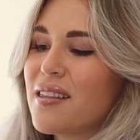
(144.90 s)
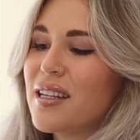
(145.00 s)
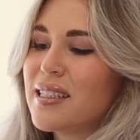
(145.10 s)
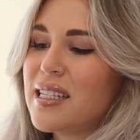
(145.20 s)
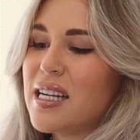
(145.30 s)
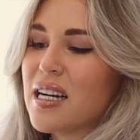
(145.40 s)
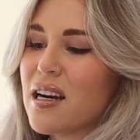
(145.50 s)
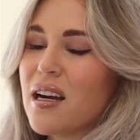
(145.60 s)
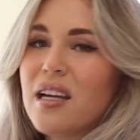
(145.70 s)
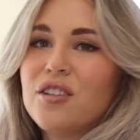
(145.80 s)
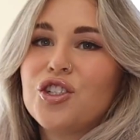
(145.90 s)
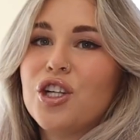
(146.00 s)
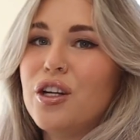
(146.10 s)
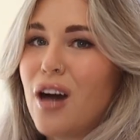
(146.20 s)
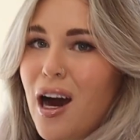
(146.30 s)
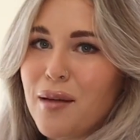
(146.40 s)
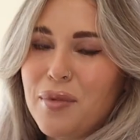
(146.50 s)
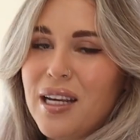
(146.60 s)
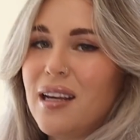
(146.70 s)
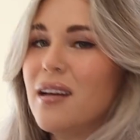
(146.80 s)
in this tier should not
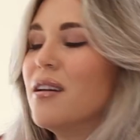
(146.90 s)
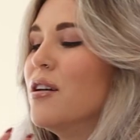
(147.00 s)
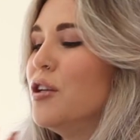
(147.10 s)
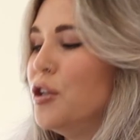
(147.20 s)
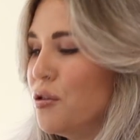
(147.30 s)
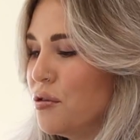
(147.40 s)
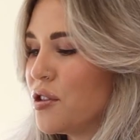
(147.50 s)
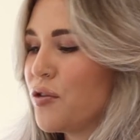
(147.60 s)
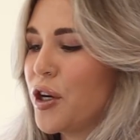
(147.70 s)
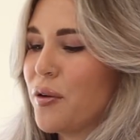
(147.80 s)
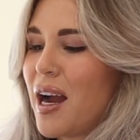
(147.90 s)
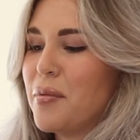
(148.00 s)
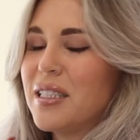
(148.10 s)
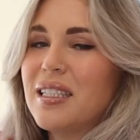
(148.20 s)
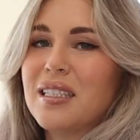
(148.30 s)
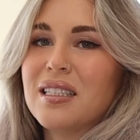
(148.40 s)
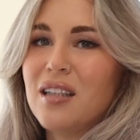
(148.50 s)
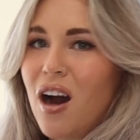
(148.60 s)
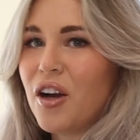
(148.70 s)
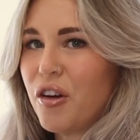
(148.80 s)
be used for your rabbits. This is
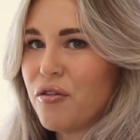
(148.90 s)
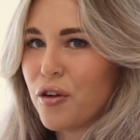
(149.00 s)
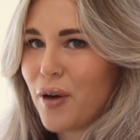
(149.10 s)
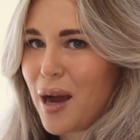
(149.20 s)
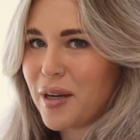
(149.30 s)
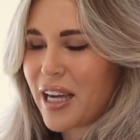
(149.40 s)
not good for rabbit